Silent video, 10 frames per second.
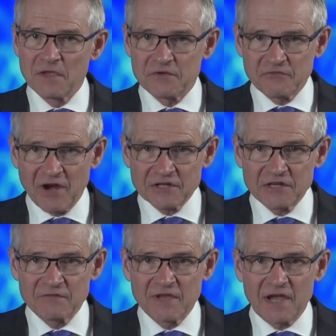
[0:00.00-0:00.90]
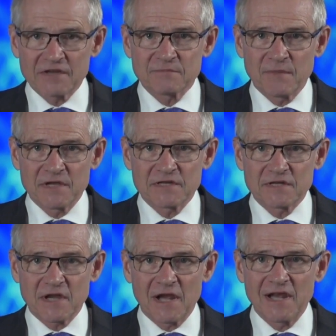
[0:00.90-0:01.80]
The extraction of gas
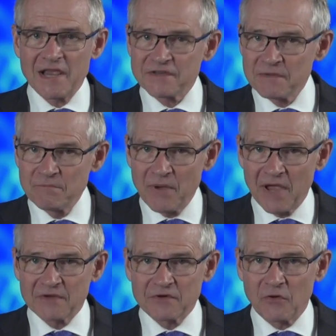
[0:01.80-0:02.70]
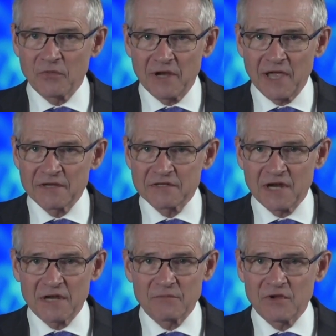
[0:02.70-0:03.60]
makes less impact on the
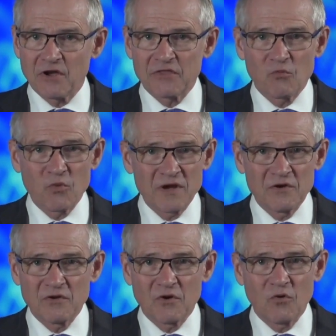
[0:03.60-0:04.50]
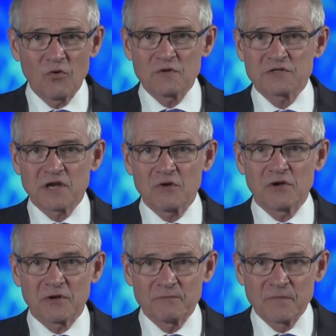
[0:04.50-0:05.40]
landscape than either wind or
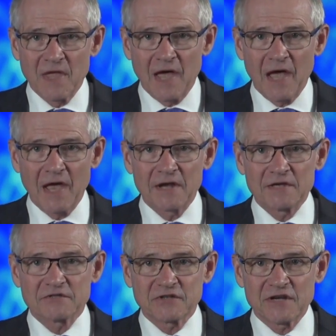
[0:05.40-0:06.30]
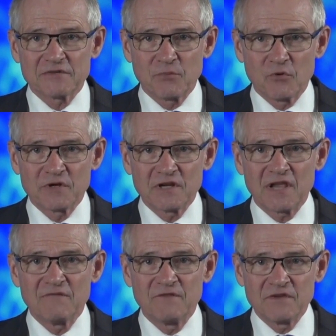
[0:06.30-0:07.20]
solar, and it's
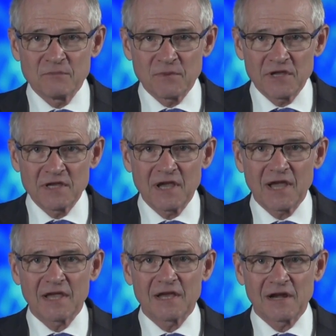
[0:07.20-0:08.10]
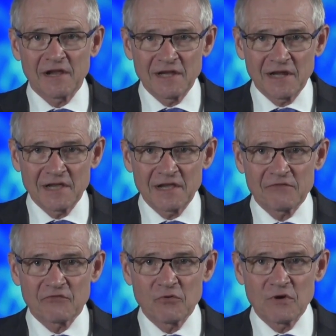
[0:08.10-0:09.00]
transported invisibly and
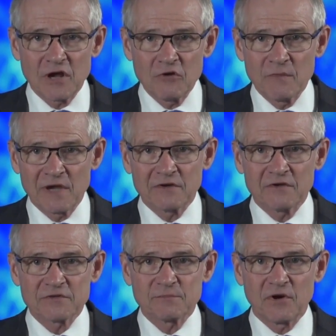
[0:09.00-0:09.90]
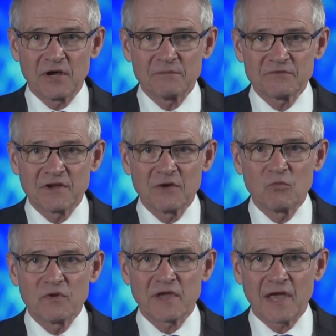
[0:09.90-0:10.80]
cleanly through low maintenance pipes
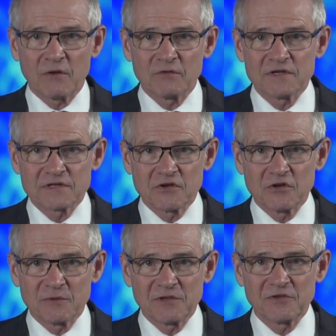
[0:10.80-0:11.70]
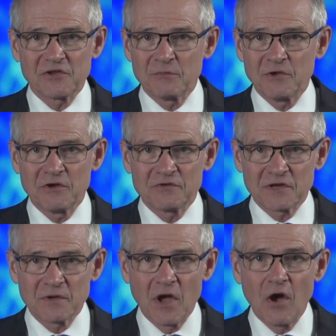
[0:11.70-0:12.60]
without disturbing the
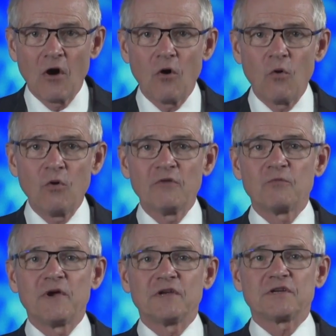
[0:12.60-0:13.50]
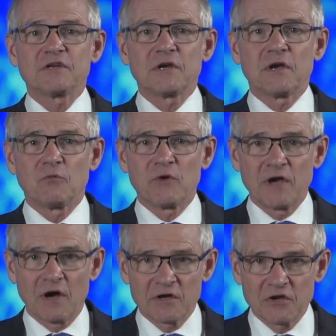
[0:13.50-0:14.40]
community, all of which
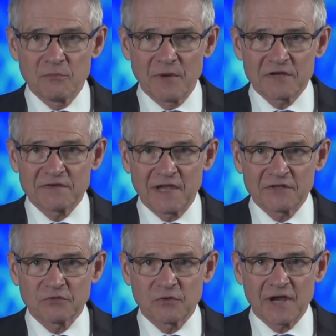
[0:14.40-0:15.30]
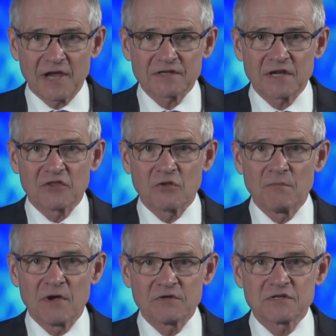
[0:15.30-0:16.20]
we argue makes natural gas
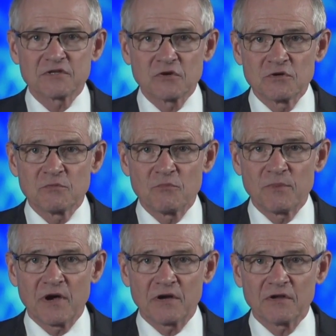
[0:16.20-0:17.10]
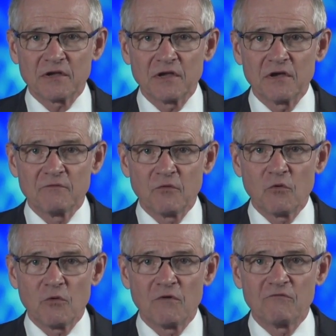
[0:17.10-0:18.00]
the most suitable partner
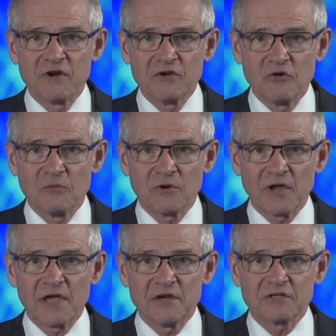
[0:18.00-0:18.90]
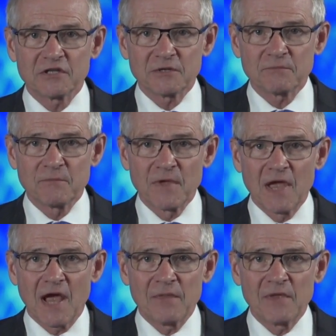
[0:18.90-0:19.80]
for renewable energy
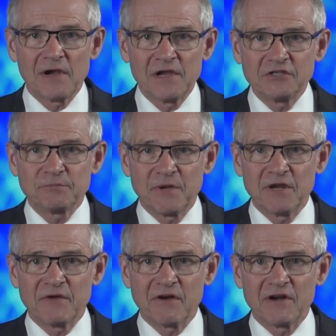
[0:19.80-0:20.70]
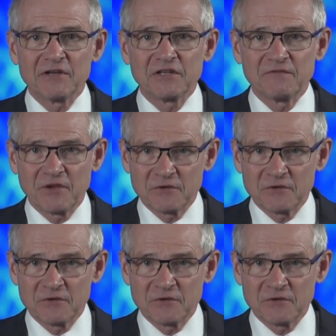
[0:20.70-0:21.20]
and the linchpin of our energy